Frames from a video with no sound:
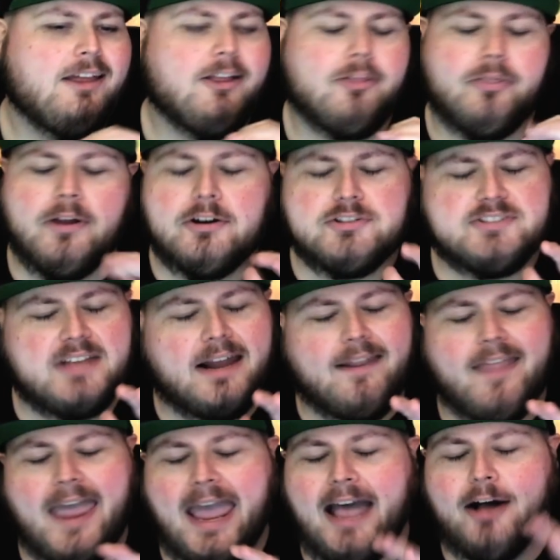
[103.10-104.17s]
their side of
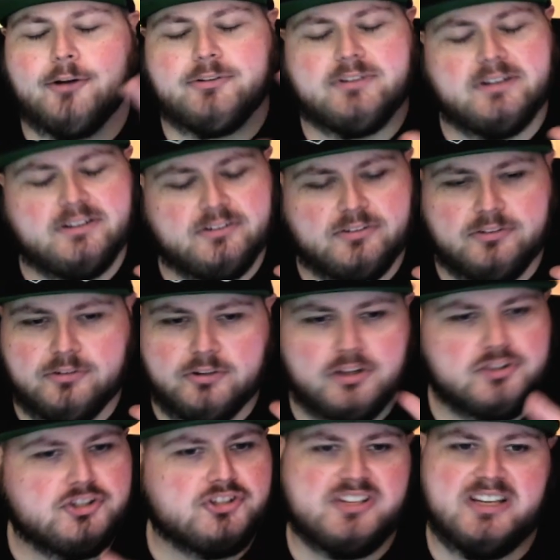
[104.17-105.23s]
the house is
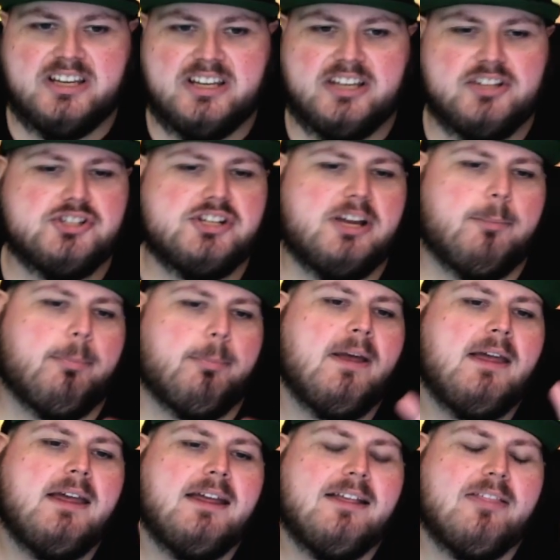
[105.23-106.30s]
such a sinking ship
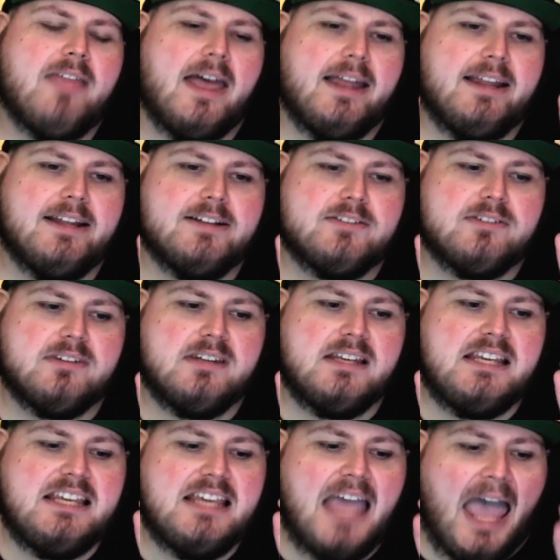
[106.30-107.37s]
that it's
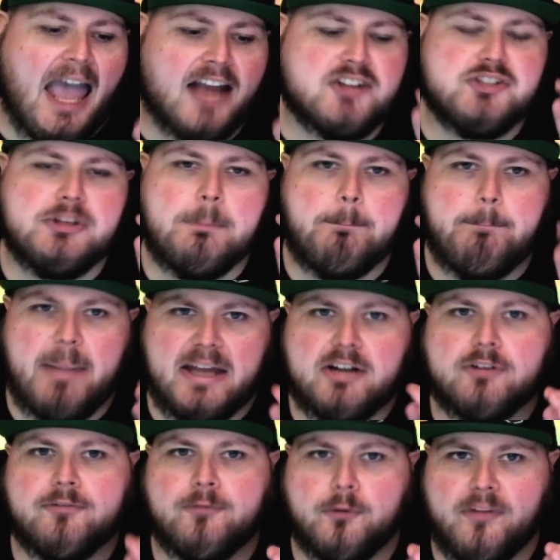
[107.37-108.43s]
actually
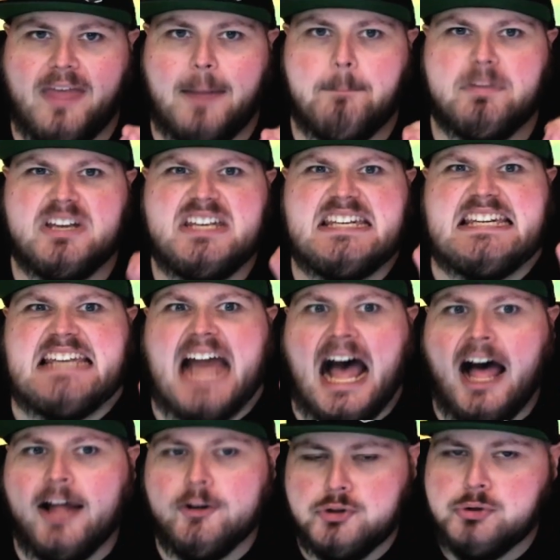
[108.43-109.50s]
better for them
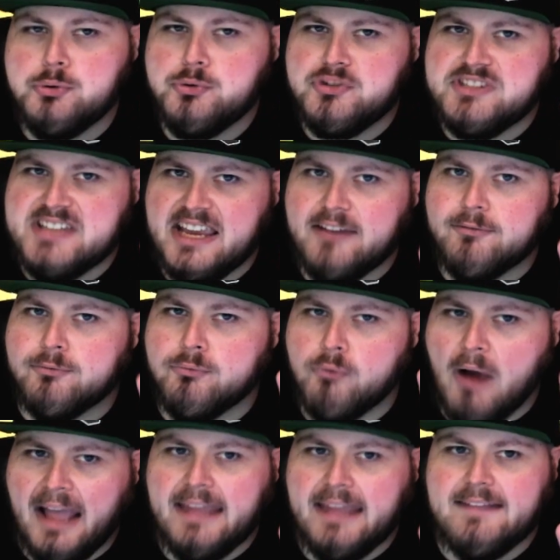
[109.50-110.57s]
not to save
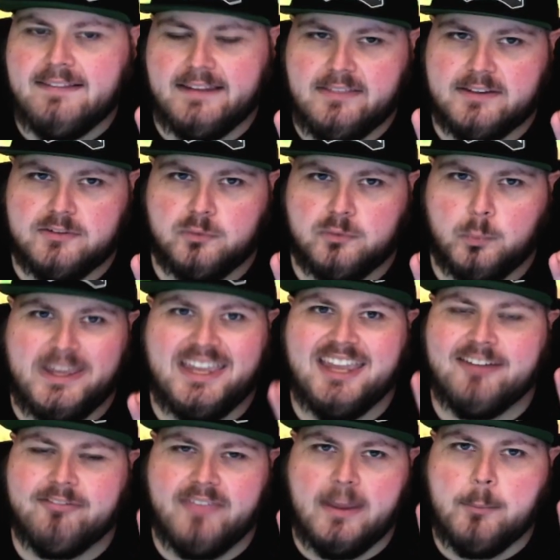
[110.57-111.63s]
Reilly this week
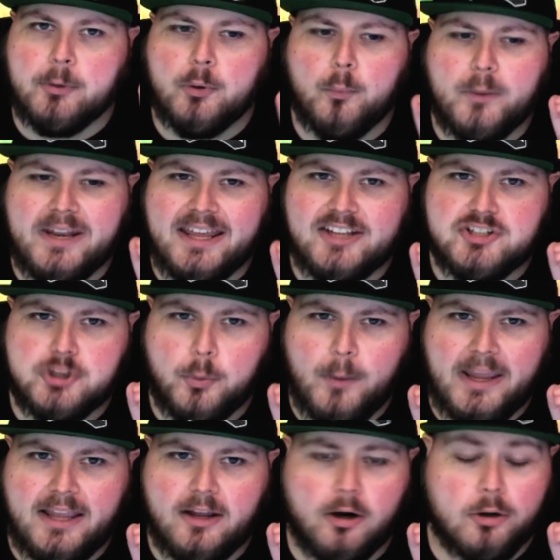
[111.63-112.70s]
if they were to win H O
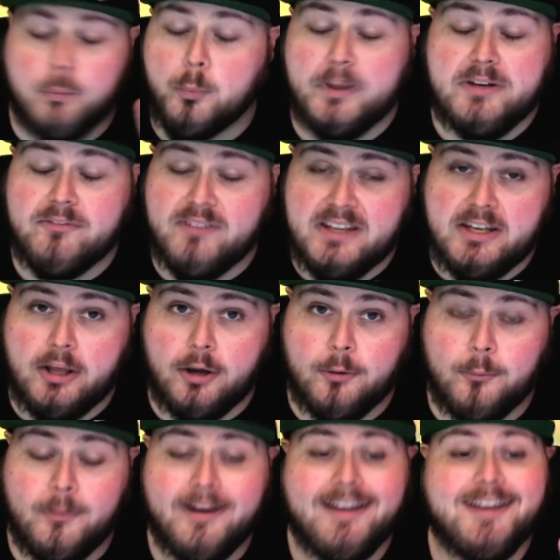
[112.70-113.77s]
H or win
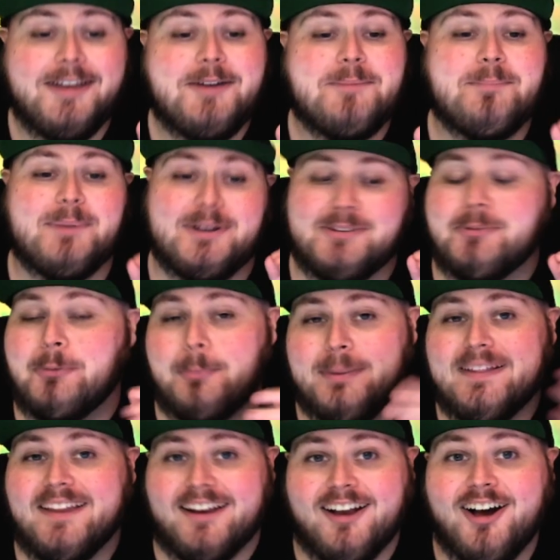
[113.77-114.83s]
veto, because it would be
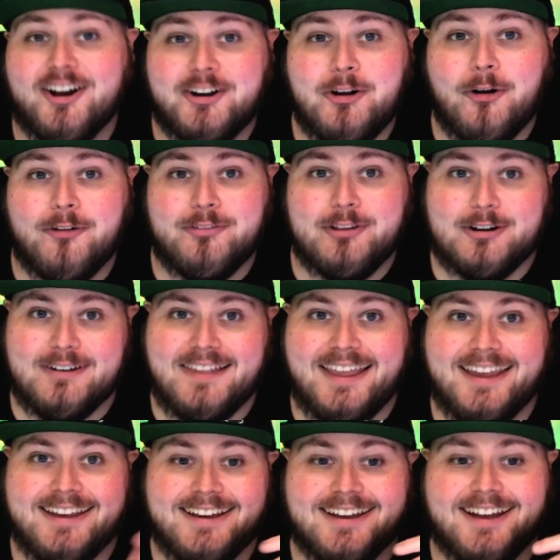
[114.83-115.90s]
like cutting off their
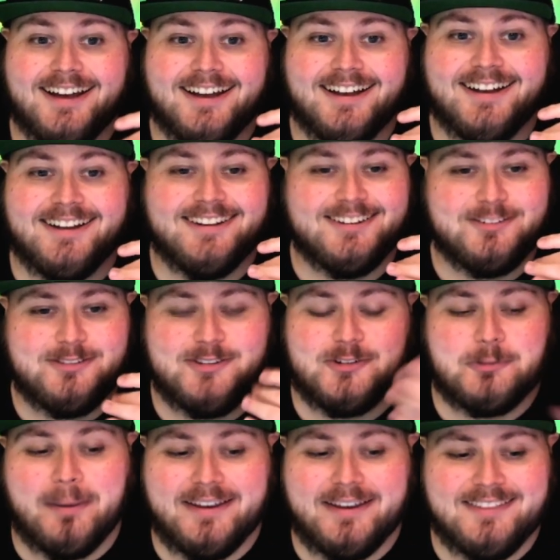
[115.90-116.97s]
leg uh,
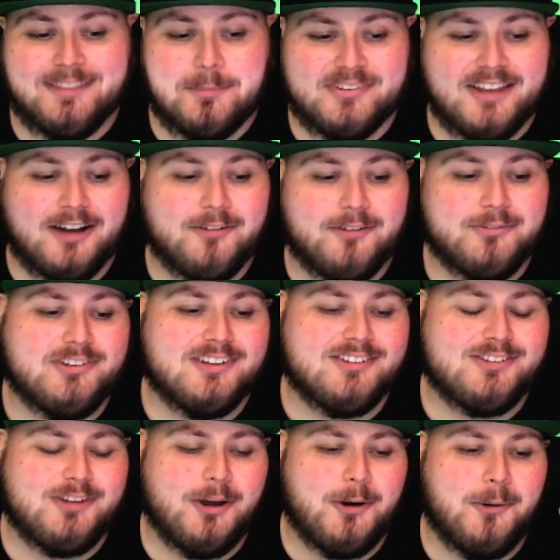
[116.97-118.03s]
despite themselves.
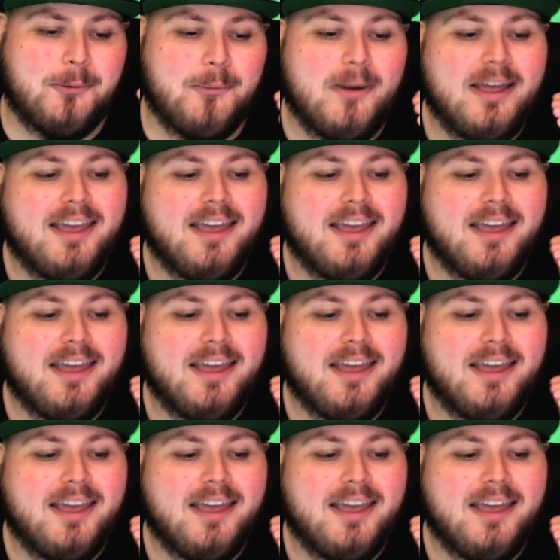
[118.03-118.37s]
So,